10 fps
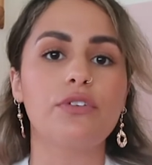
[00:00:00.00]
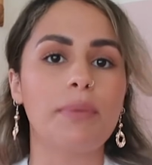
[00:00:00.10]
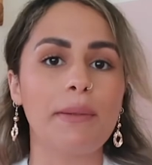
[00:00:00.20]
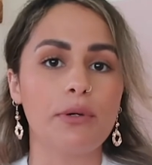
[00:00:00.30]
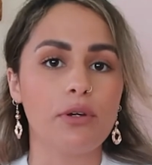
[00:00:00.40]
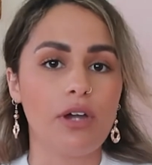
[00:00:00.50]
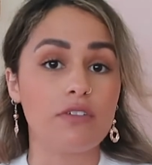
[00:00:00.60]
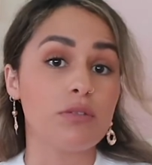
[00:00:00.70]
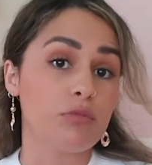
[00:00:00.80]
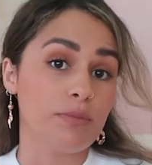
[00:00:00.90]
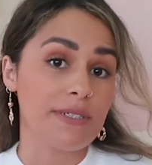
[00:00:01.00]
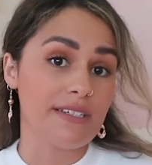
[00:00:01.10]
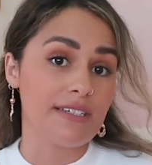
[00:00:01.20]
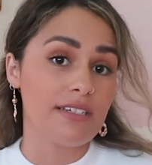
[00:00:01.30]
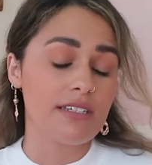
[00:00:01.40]
for people who have small
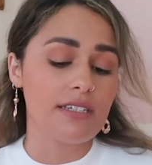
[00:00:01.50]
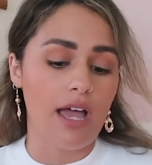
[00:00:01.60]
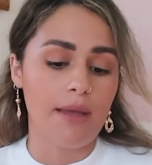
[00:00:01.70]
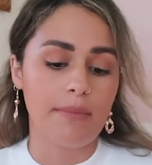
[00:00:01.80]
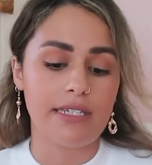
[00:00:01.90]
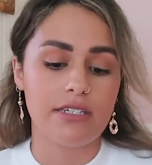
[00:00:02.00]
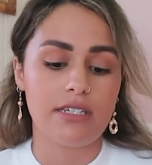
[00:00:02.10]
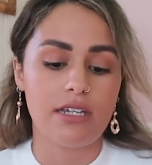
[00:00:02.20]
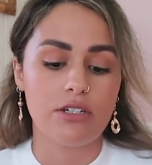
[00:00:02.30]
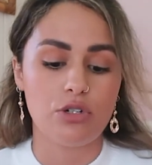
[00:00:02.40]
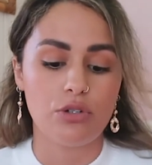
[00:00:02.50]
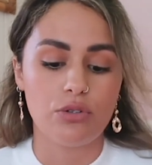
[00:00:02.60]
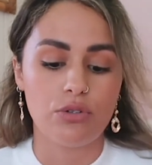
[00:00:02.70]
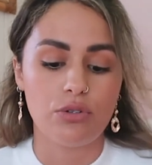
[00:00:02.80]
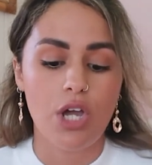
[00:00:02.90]
businesses, is
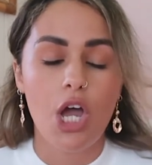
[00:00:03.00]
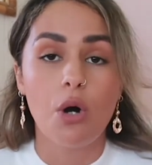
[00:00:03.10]
to